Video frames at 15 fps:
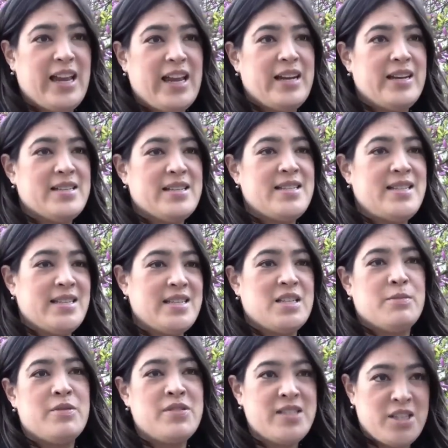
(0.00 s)
It is a
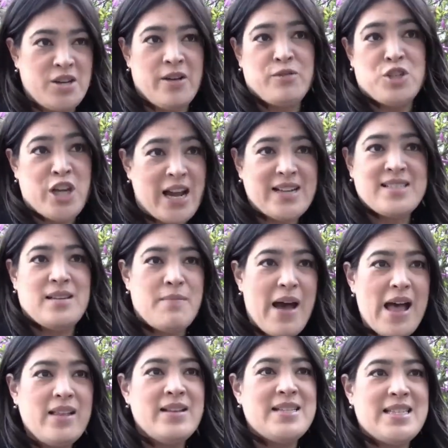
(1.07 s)
system of checks and
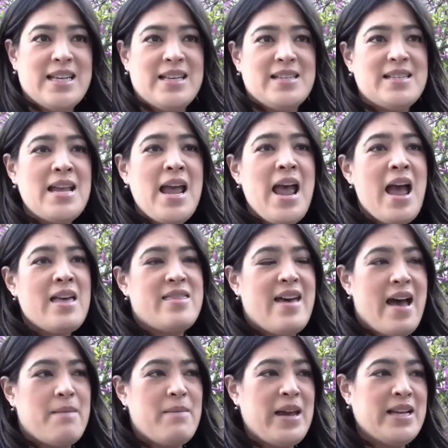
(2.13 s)
balances
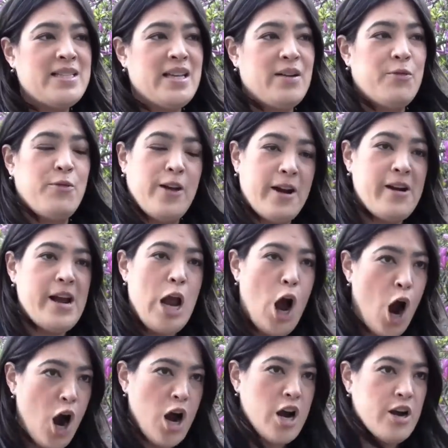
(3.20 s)
that makes it very
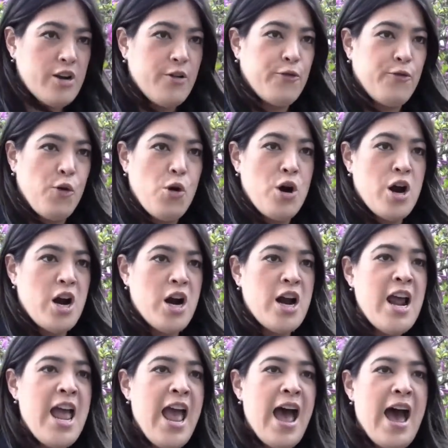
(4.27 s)
hard for
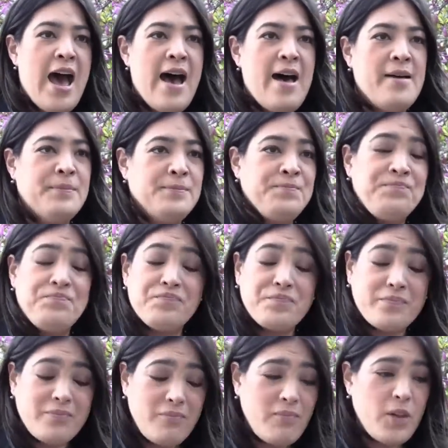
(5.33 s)

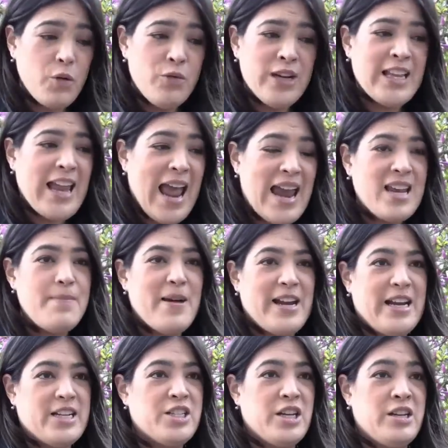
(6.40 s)
really
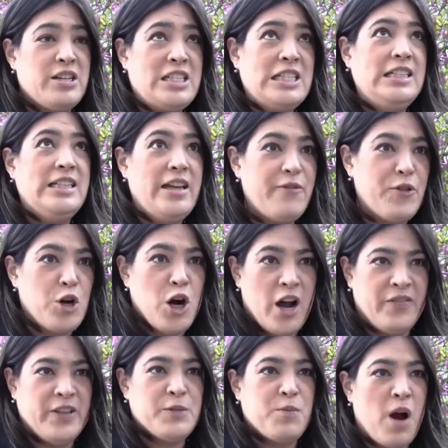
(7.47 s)
anybody to deliver
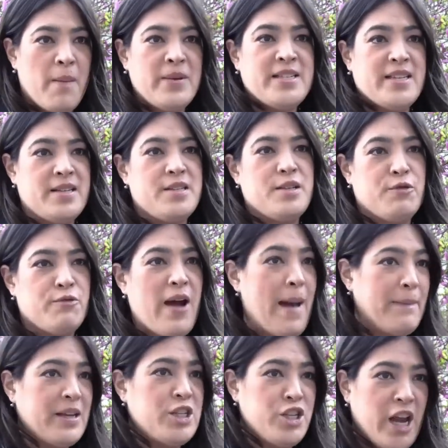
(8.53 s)
on these promises of
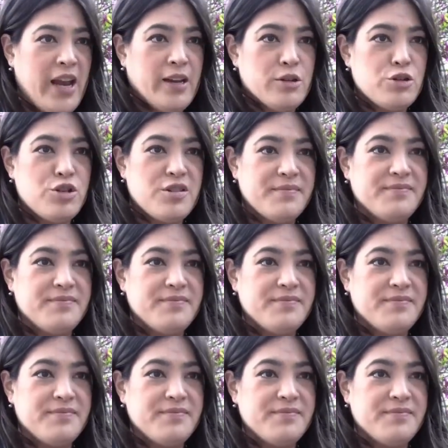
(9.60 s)
rapid change.